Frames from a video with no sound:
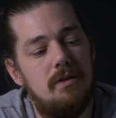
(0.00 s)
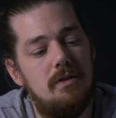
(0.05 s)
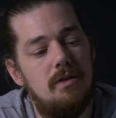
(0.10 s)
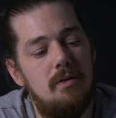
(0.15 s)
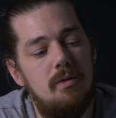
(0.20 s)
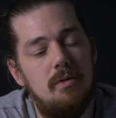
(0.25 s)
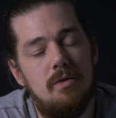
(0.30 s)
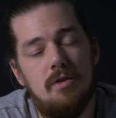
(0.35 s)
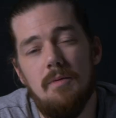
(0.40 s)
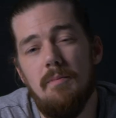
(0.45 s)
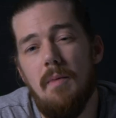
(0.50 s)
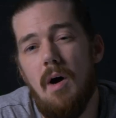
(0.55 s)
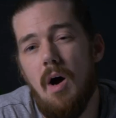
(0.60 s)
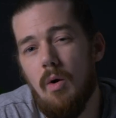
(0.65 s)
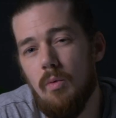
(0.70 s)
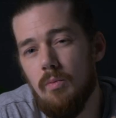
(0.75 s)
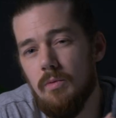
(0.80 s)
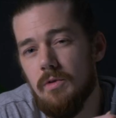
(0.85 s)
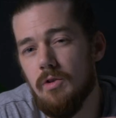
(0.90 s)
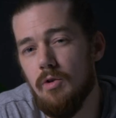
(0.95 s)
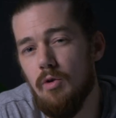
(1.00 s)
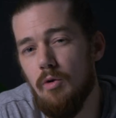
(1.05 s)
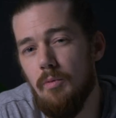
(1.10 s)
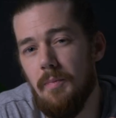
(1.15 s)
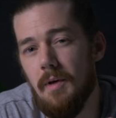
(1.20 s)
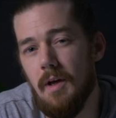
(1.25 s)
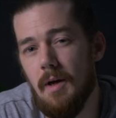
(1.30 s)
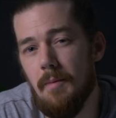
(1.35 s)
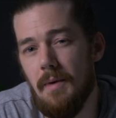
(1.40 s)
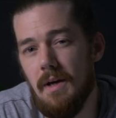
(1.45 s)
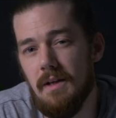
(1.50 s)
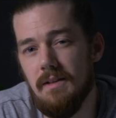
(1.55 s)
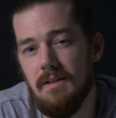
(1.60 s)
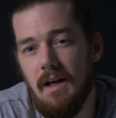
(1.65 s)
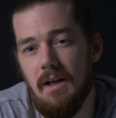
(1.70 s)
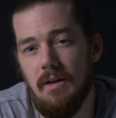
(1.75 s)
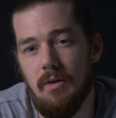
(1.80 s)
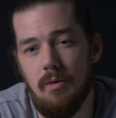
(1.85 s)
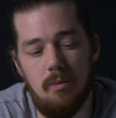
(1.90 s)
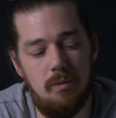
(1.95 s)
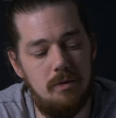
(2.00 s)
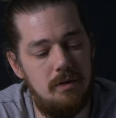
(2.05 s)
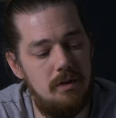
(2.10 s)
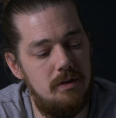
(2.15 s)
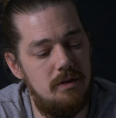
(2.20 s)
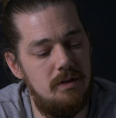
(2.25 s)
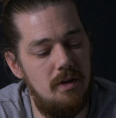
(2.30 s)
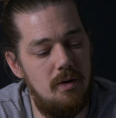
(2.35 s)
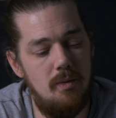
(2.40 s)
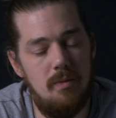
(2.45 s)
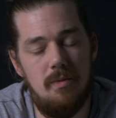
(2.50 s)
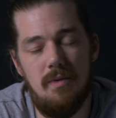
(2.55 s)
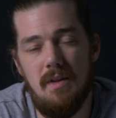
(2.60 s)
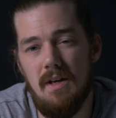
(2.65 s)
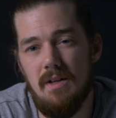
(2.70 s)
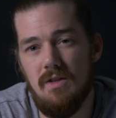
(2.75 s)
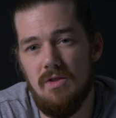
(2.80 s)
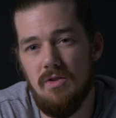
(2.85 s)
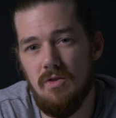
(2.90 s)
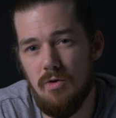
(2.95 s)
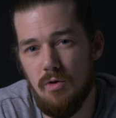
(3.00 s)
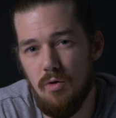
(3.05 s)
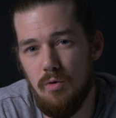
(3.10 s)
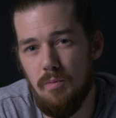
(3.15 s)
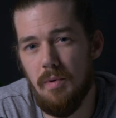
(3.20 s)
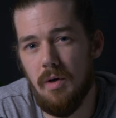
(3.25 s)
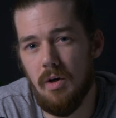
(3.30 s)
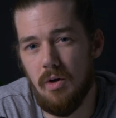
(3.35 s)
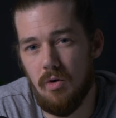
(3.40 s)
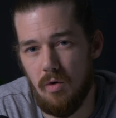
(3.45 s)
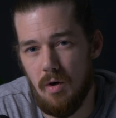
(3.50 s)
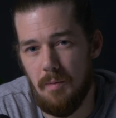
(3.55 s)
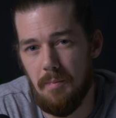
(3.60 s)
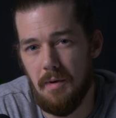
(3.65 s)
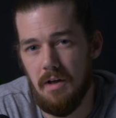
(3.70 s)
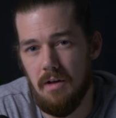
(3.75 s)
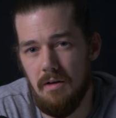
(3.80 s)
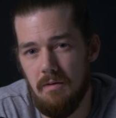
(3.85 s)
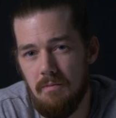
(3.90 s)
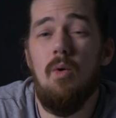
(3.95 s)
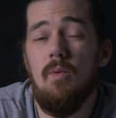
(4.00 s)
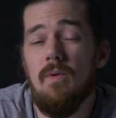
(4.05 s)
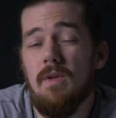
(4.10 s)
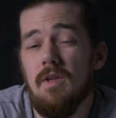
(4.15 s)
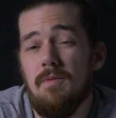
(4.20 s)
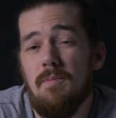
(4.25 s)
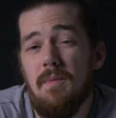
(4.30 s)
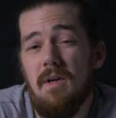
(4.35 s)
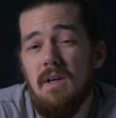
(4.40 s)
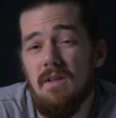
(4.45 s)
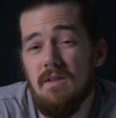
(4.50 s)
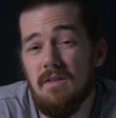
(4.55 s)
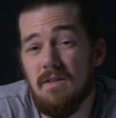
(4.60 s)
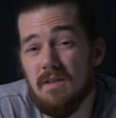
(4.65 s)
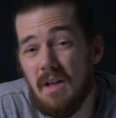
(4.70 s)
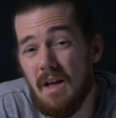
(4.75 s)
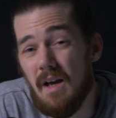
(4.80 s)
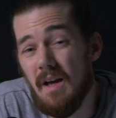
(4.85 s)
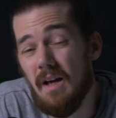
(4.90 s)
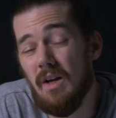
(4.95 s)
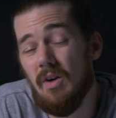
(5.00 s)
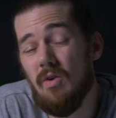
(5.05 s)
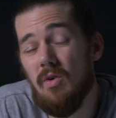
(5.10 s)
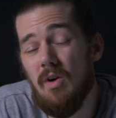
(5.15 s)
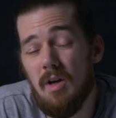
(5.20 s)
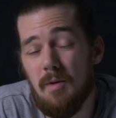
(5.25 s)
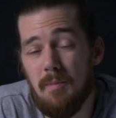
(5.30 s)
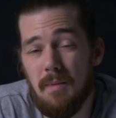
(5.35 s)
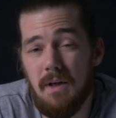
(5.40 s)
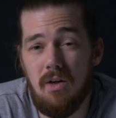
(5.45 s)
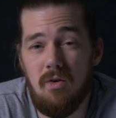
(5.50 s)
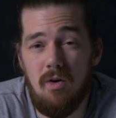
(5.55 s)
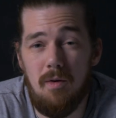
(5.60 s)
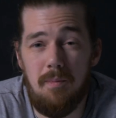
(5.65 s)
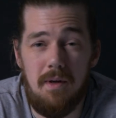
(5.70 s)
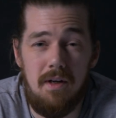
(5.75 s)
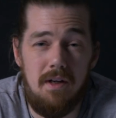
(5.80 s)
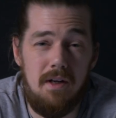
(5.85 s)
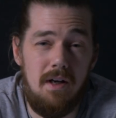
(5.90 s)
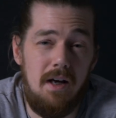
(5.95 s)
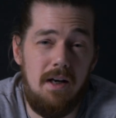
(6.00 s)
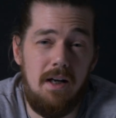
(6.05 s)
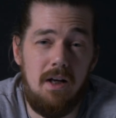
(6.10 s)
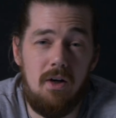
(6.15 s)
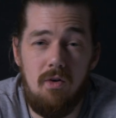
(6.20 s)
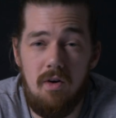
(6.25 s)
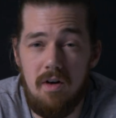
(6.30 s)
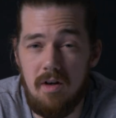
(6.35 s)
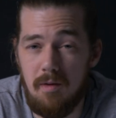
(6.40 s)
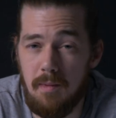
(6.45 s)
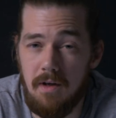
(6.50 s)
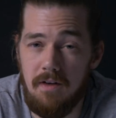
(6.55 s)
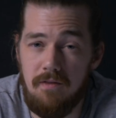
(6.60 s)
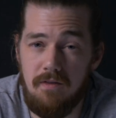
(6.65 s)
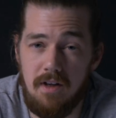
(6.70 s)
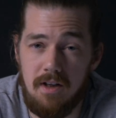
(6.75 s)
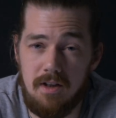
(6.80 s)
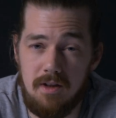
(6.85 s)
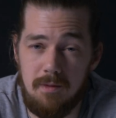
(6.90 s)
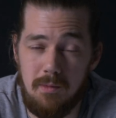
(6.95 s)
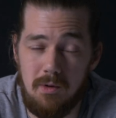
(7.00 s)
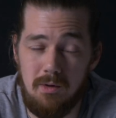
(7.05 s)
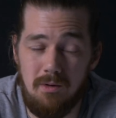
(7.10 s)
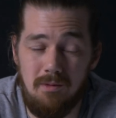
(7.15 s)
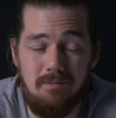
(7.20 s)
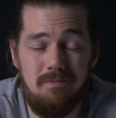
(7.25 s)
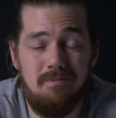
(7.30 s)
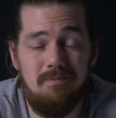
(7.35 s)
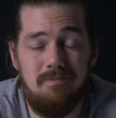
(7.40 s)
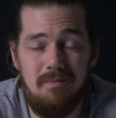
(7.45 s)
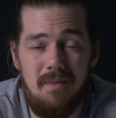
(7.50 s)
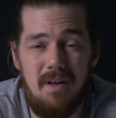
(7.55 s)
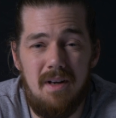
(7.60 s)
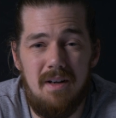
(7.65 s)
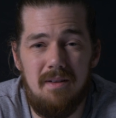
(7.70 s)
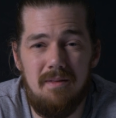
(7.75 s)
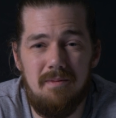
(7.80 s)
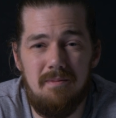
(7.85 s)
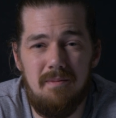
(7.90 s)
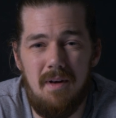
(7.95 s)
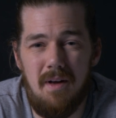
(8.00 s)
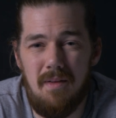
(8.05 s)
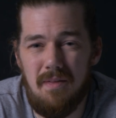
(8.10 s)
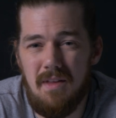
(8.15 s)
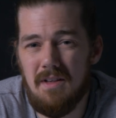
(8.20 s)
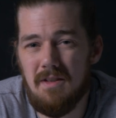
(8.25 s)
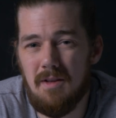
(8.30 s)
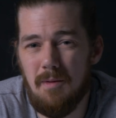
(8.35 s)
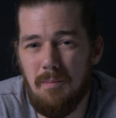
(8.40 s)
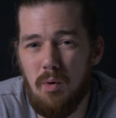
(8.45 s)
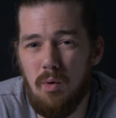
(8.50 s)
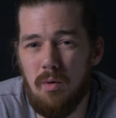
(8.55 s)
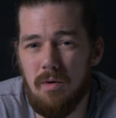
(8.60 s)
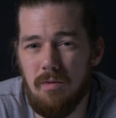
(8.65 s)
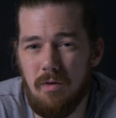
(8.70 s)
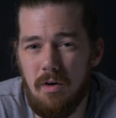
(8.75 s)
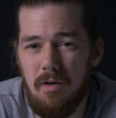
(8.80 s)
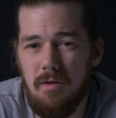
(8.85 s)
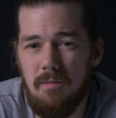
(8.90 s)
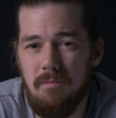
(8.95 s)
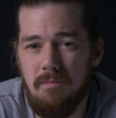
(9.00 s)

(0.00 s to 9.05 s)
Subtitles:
to some old school BMX handles, so they're super grippy. All this means they're incredibly grippy and incredibly flexible. And that's the point, right?